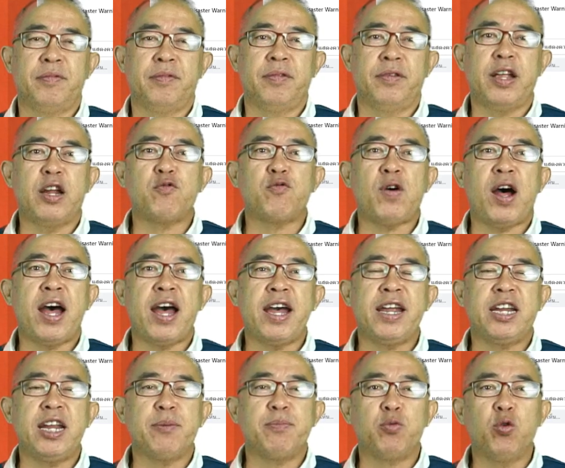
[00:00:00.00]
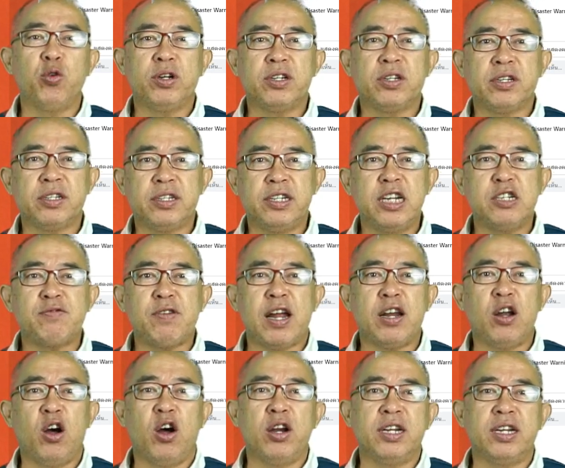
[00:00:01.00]
That's why they put this one
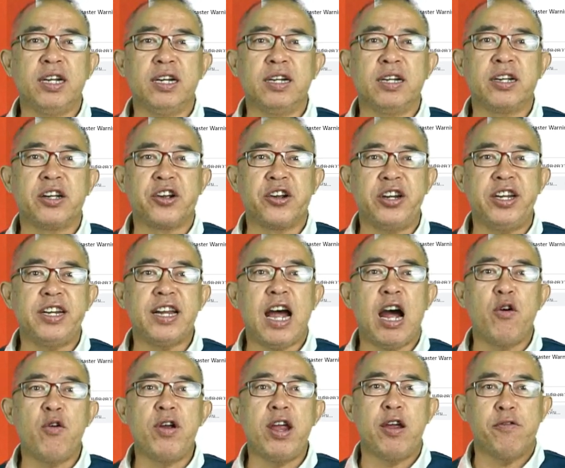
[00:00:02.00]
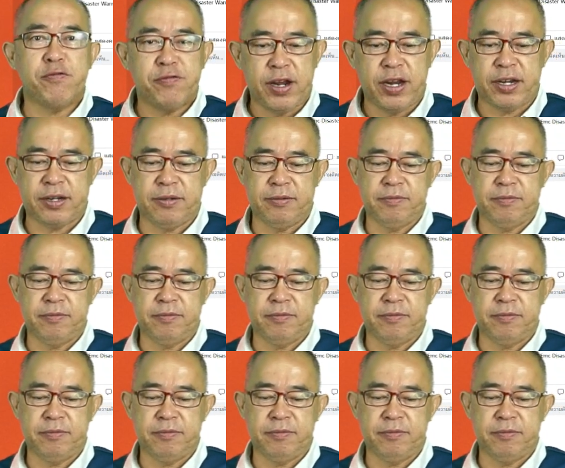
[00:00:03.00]
on the greenhouse effect.